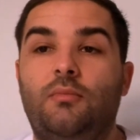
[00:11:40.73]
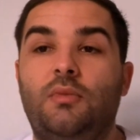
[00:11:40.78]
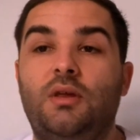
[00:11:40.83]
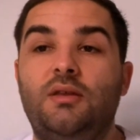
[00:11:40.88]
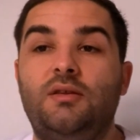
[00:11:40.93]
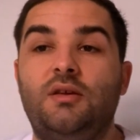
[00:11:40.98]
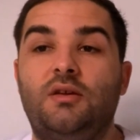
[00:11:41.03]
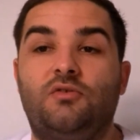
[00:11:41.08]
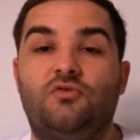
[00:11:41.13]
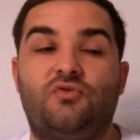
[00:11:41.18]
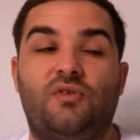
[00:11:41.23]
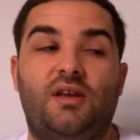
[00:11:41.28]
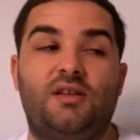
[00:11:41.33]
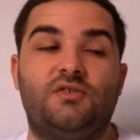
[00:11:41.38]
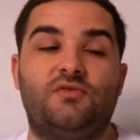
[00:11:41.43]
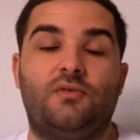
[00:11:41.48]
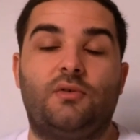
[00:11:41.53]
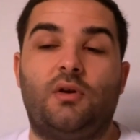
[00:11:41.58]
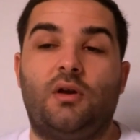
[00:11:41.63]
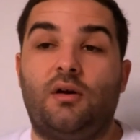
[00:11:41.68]
immediate
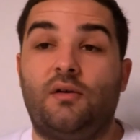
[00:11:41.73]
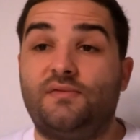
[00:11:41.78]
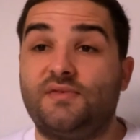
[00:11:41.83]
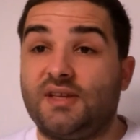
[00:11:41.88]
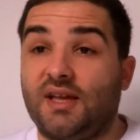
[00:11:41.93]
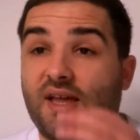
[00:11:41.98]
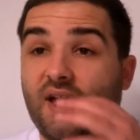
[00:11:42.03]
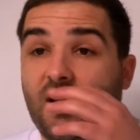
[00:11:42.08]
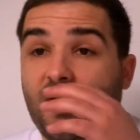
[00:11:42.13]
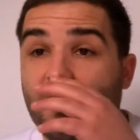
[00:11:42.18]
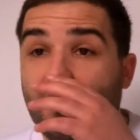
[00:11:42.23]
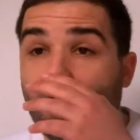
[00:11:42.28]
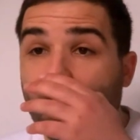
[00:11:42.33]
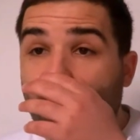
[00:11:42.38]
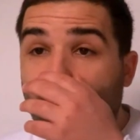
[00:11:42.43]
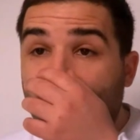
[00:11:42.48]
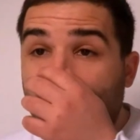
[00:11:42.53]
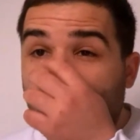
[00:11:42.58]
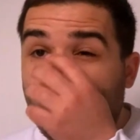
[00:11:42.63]
transfer of Zakaria.